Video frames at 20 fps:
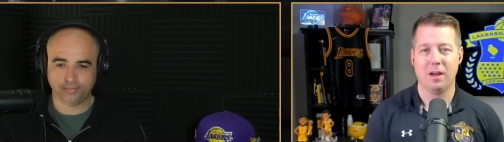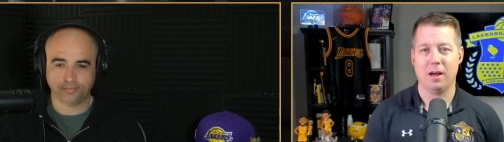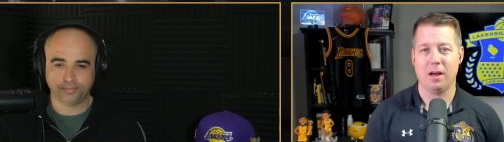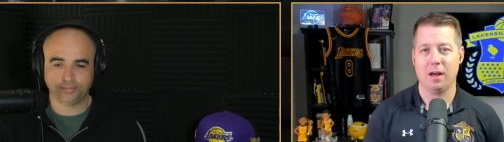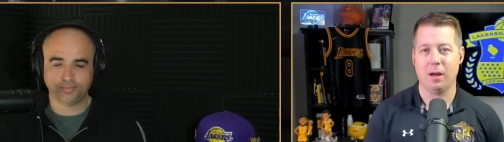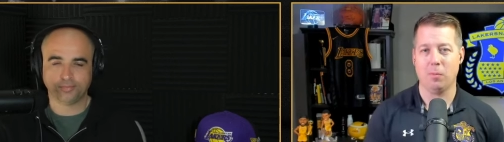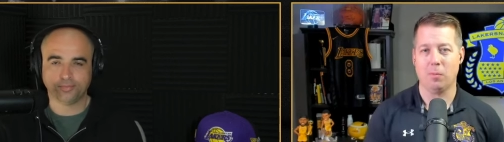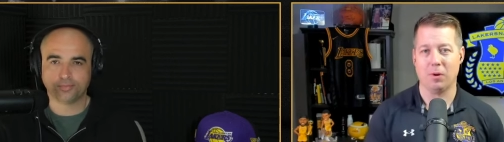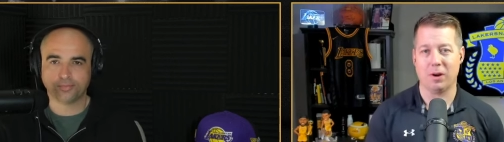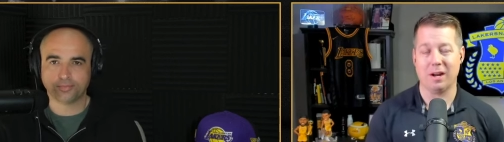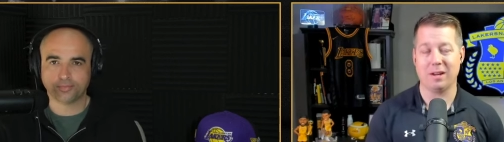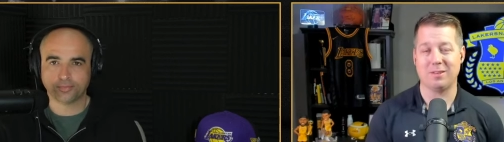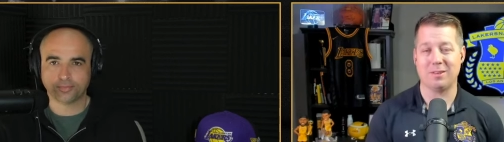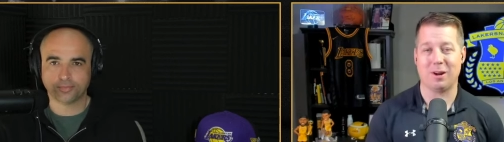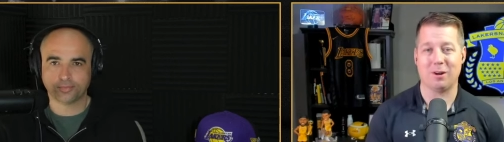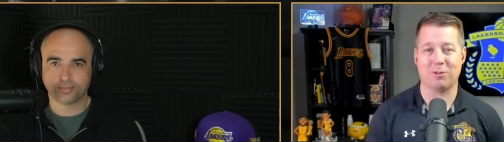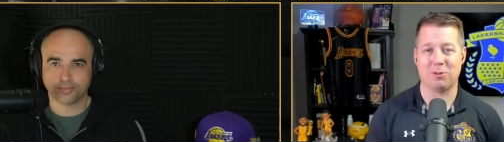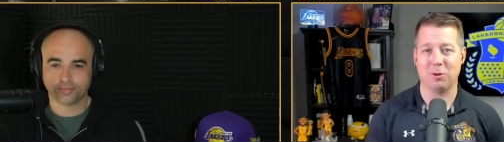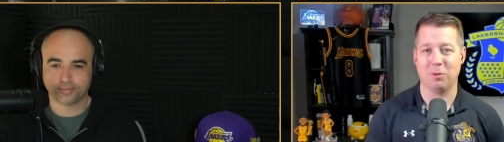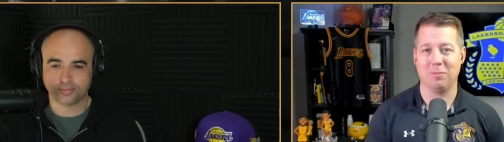Speaker 1: um, when I
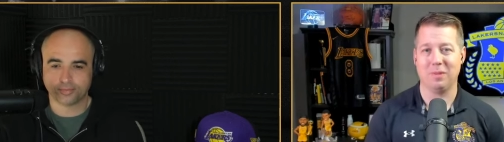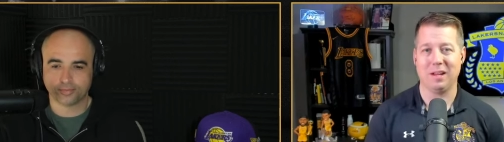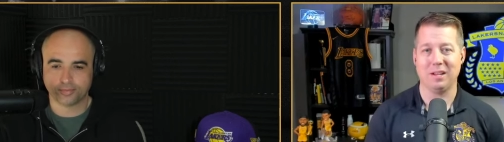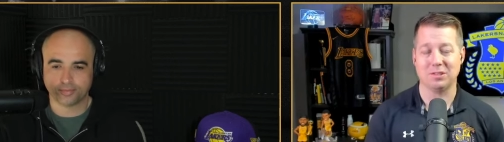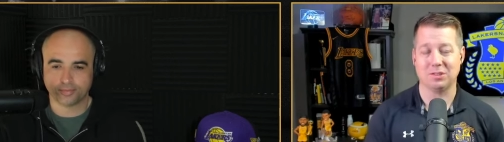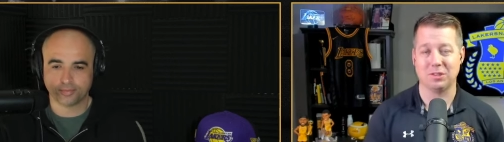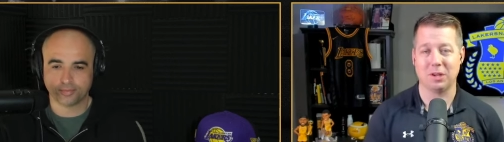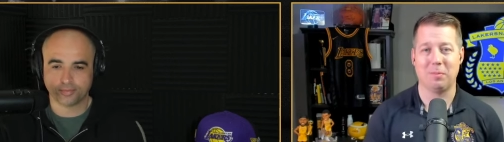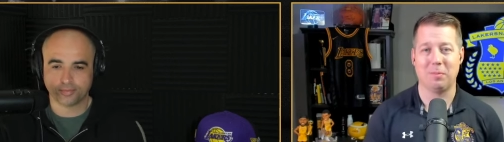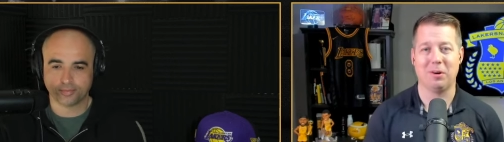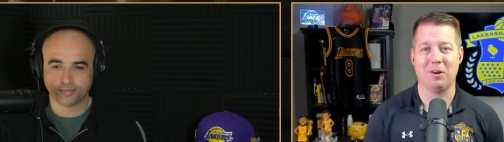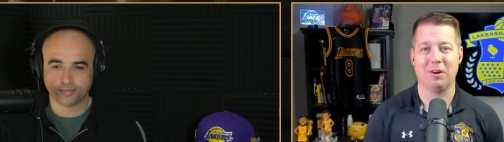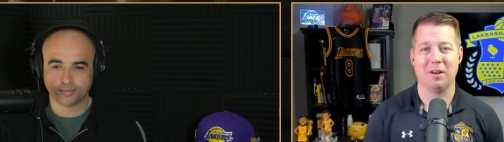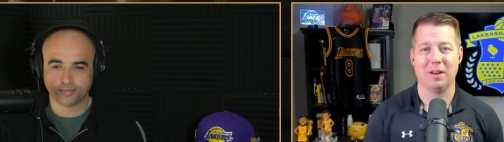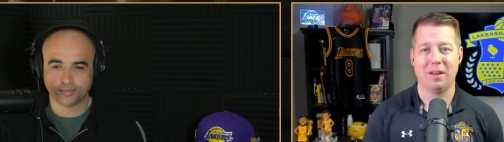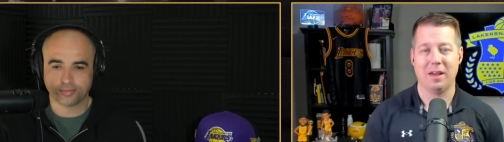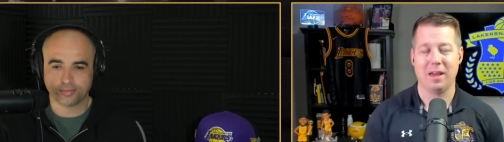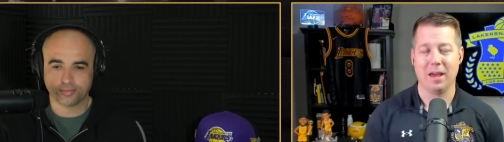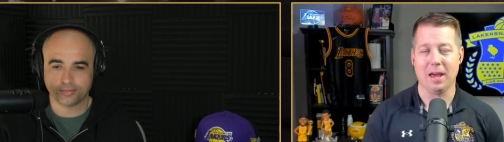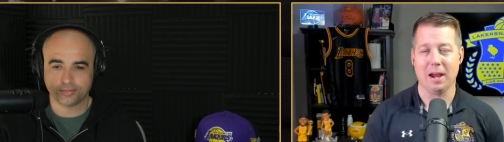talked to him last summer.
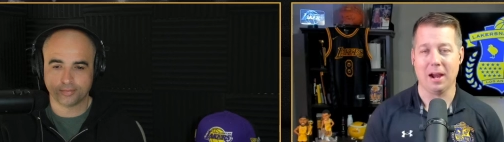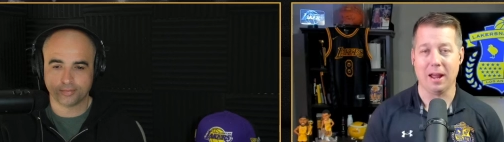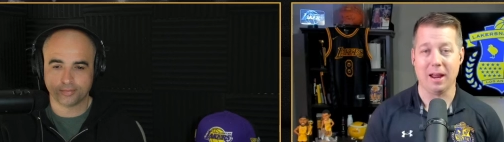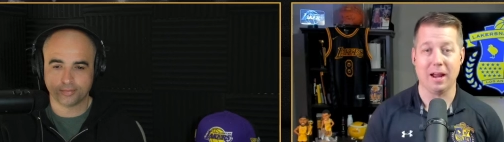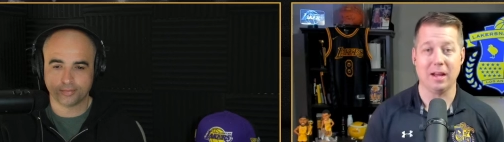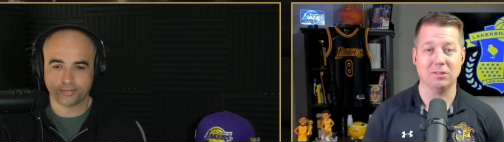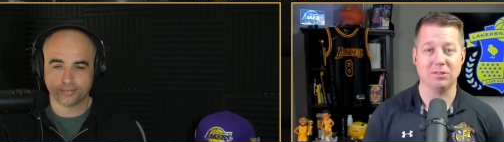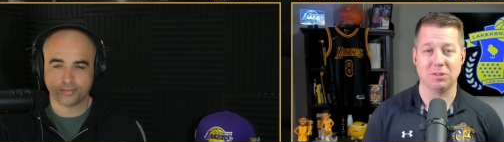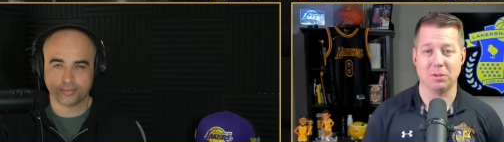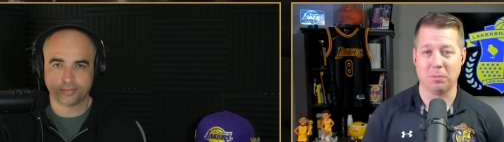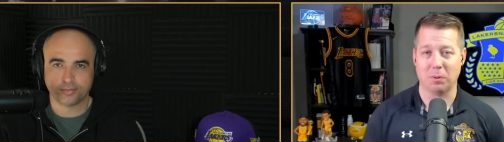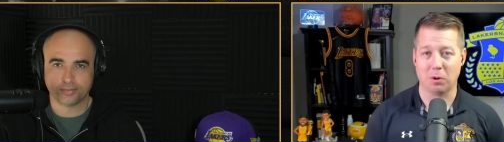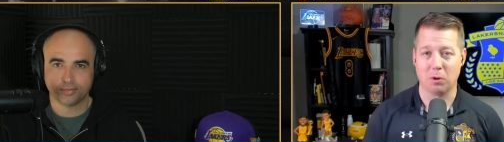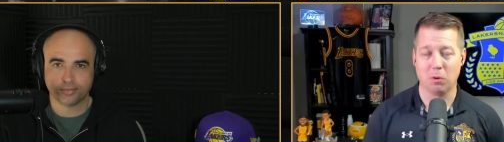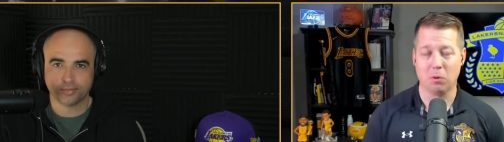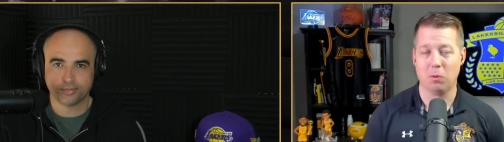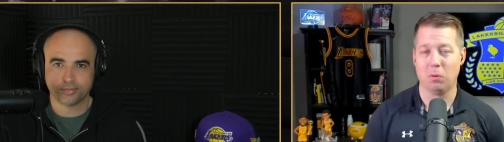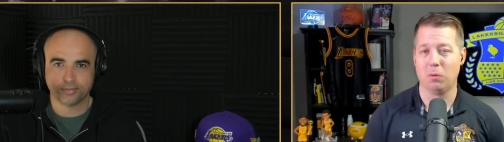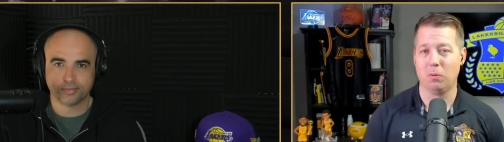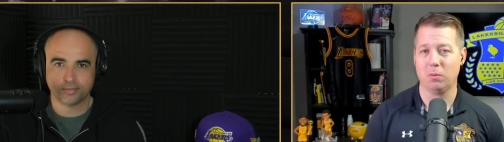And I asked him
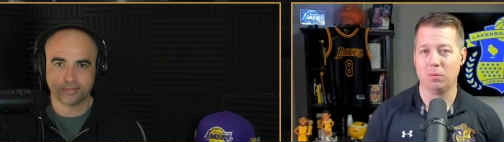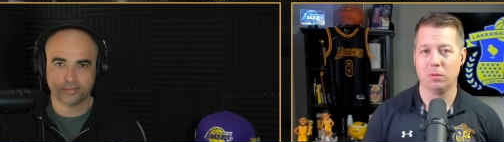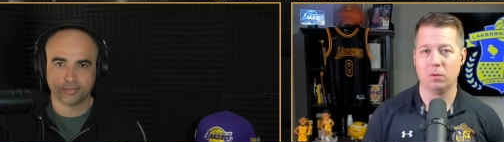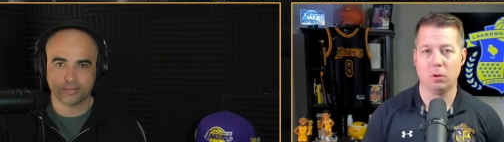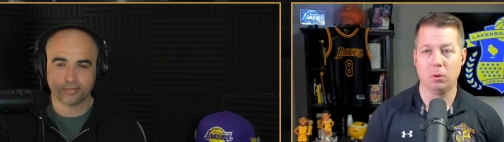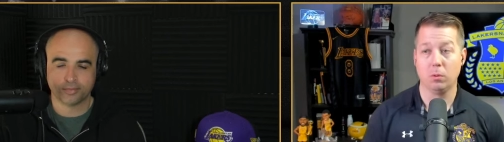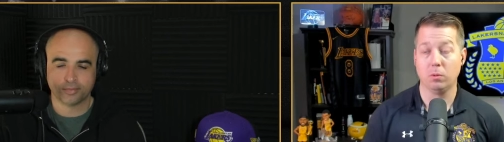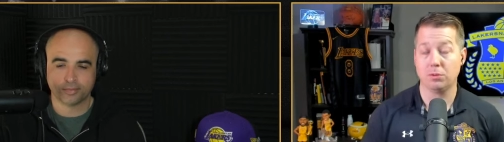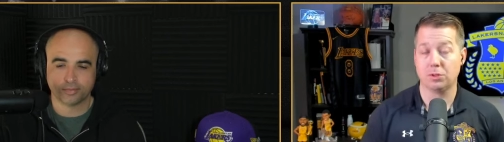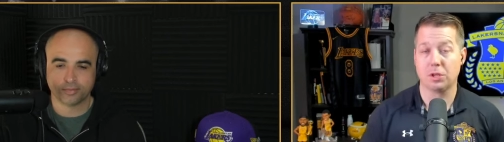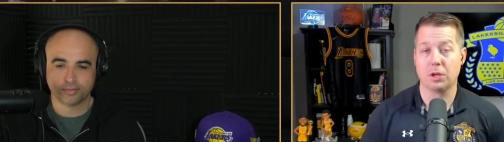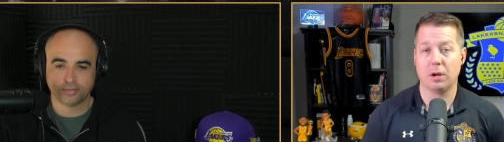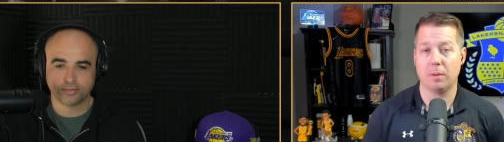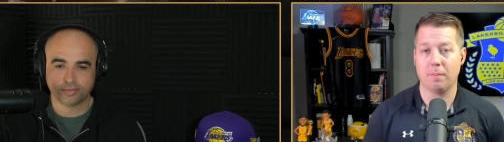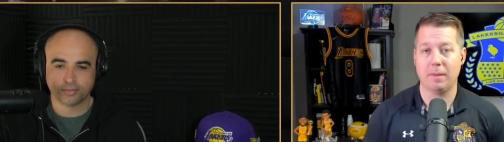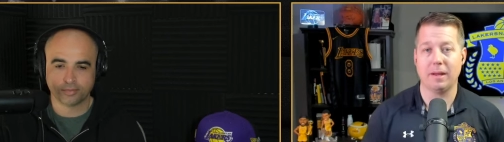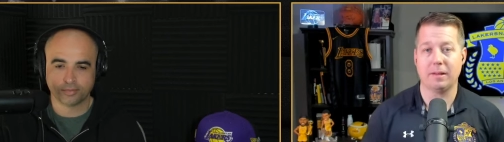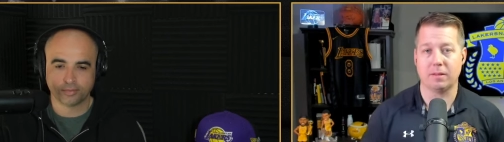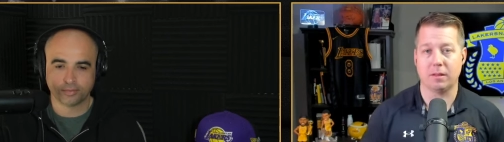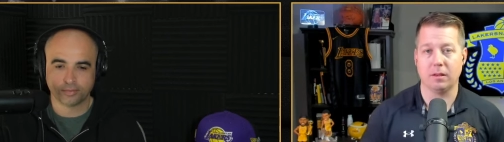who who's going to
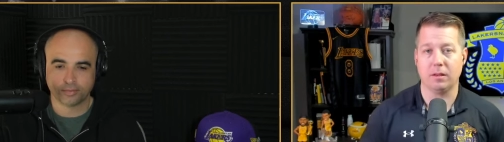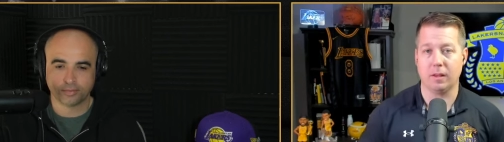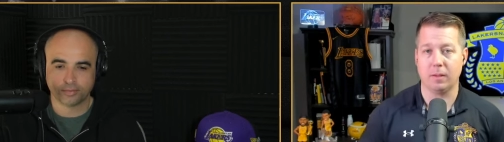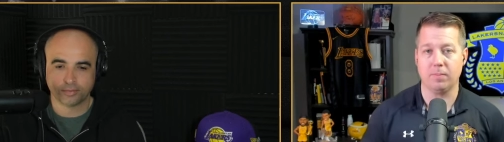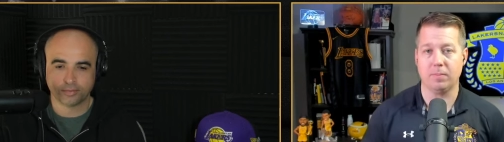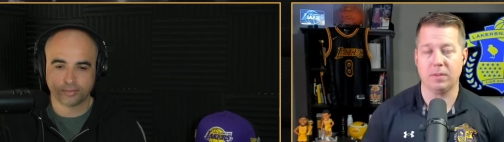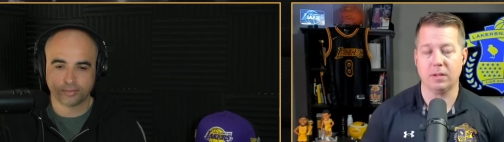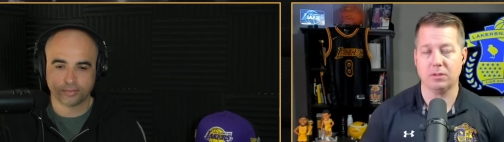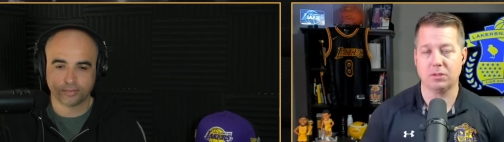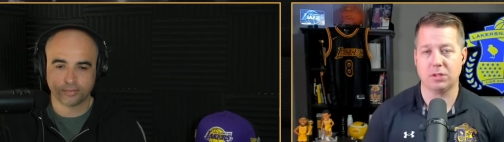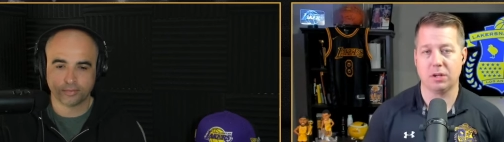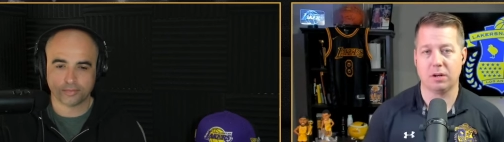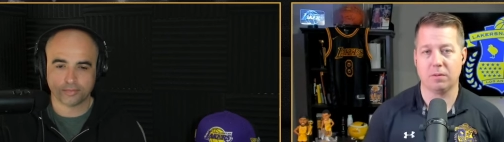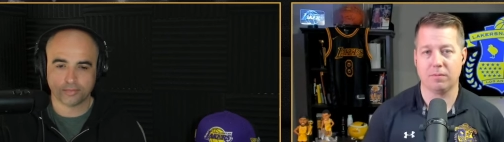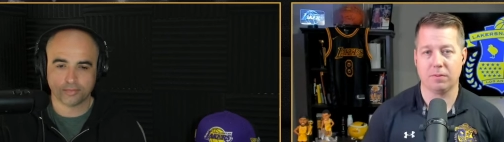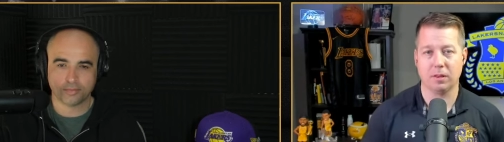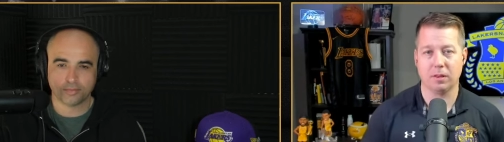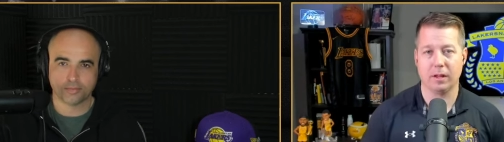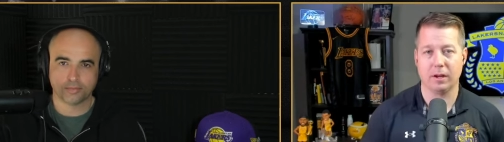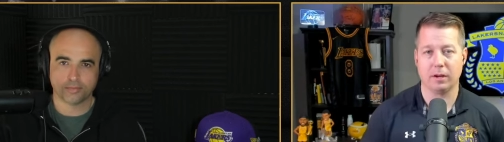make the leap this year
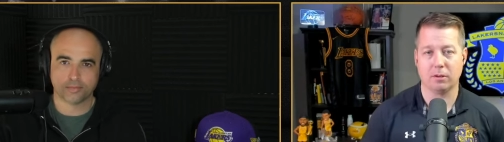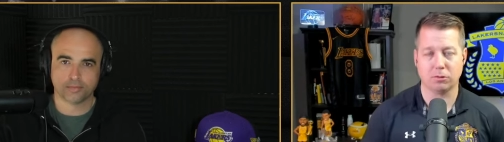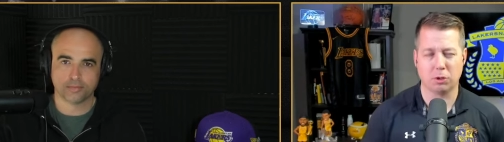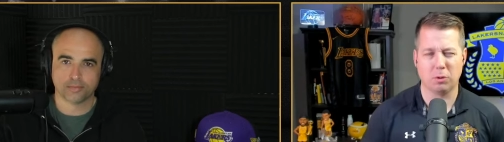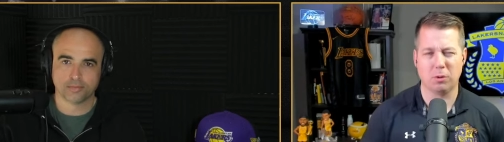for the Lakers.